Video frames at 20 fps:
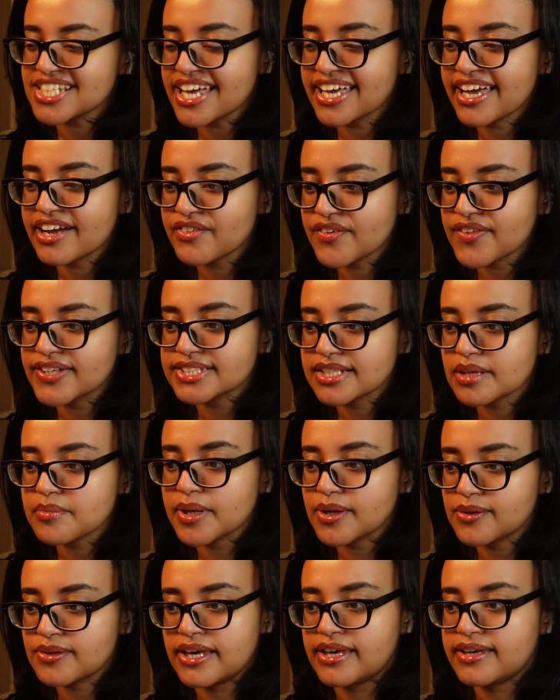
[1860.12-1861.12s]
like everything's gonna
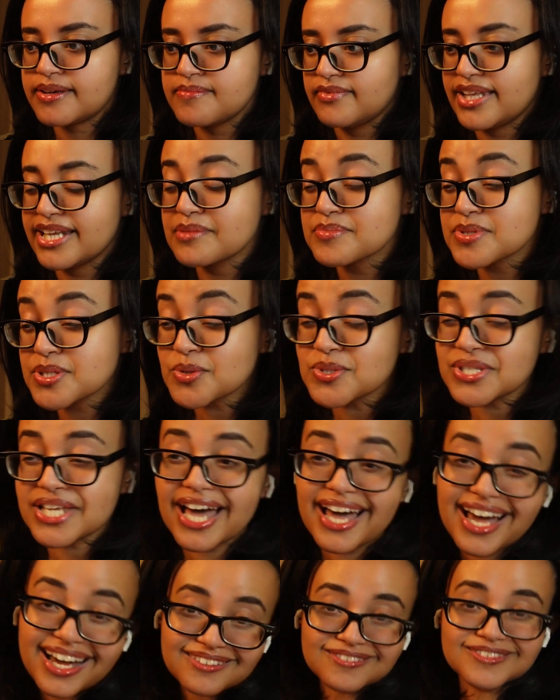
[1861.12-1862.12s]
be okay. And I'm so
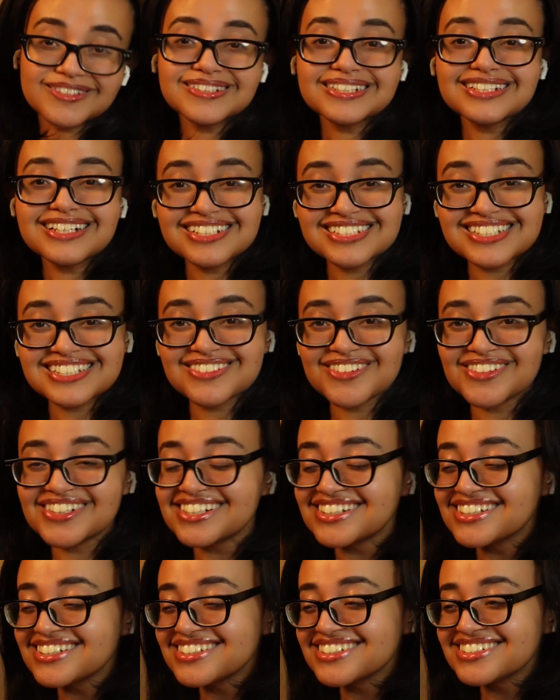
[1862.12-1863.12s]
sad we're on the last
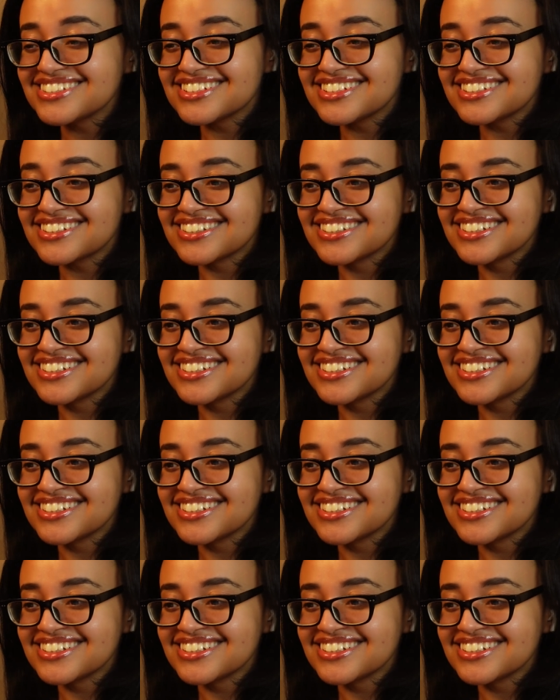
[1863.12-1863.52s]
one.